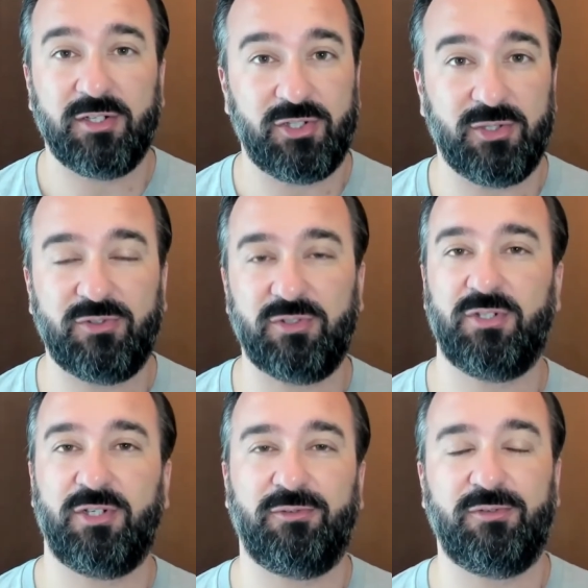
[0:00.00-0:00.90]
do's and
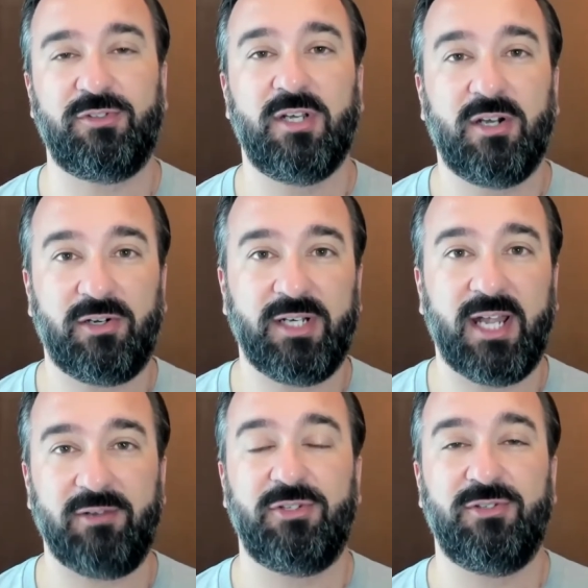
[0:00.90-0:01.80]
don'ts on
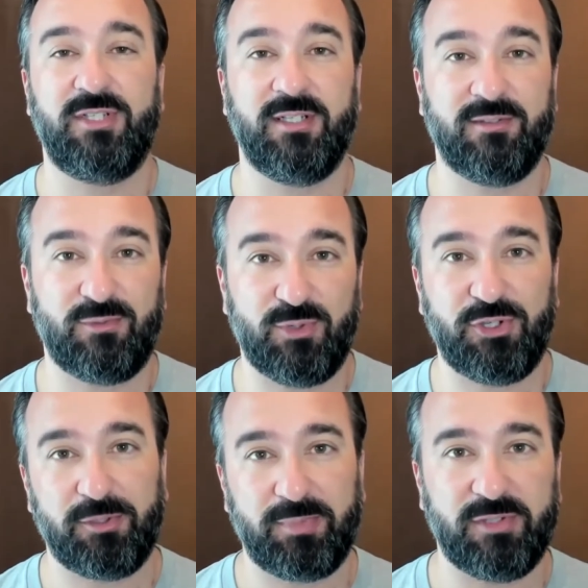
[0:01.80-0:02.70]
how to deal with
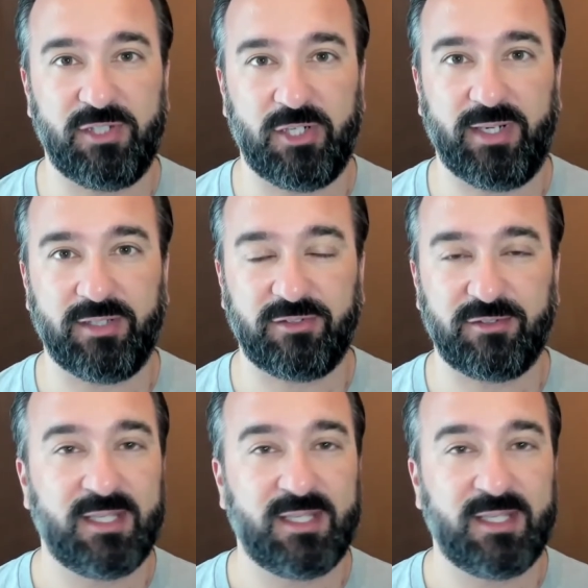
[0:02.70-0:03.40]
your PCOS.